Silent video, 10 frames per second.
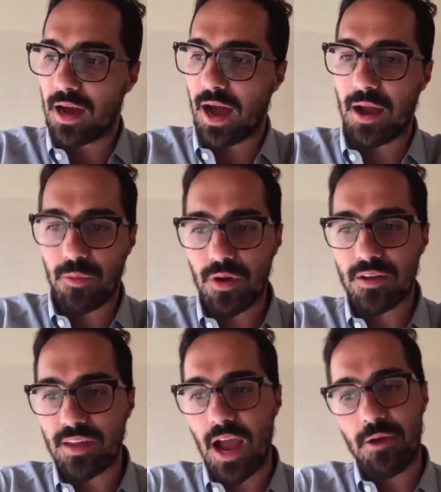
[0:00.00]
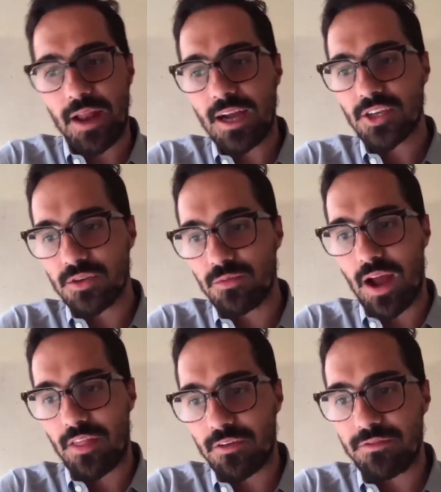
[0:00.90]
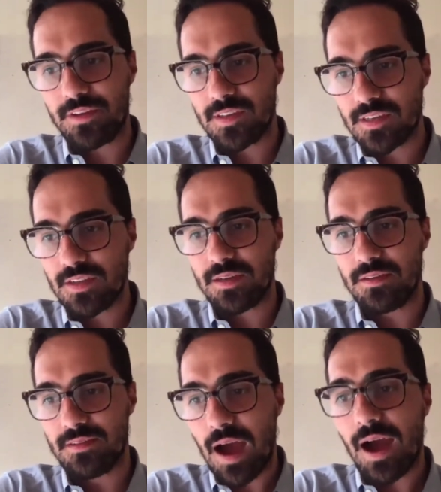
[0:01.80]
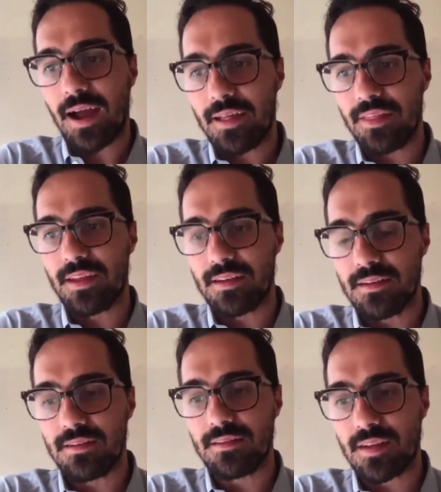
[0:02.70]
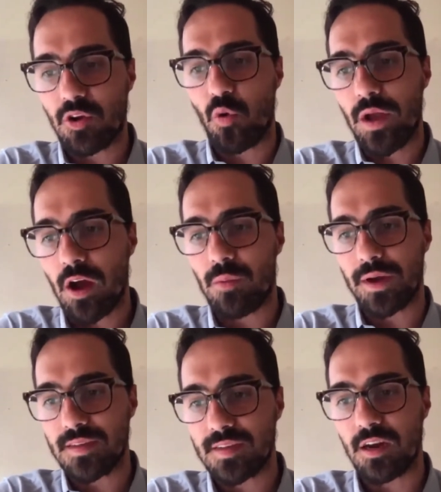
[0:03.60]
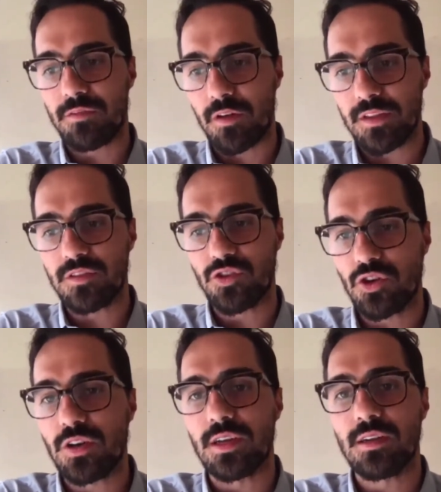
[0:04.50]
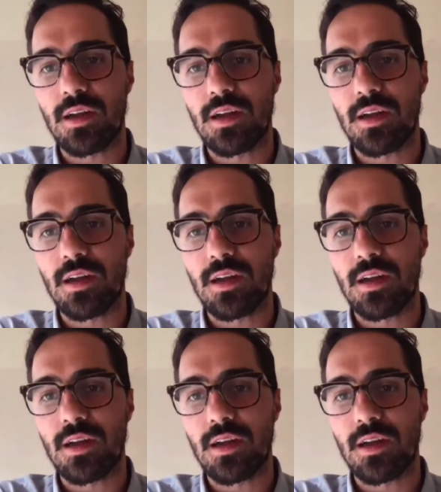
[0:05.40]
I realized that I would actually rather physically die than to quit on myself on this journey.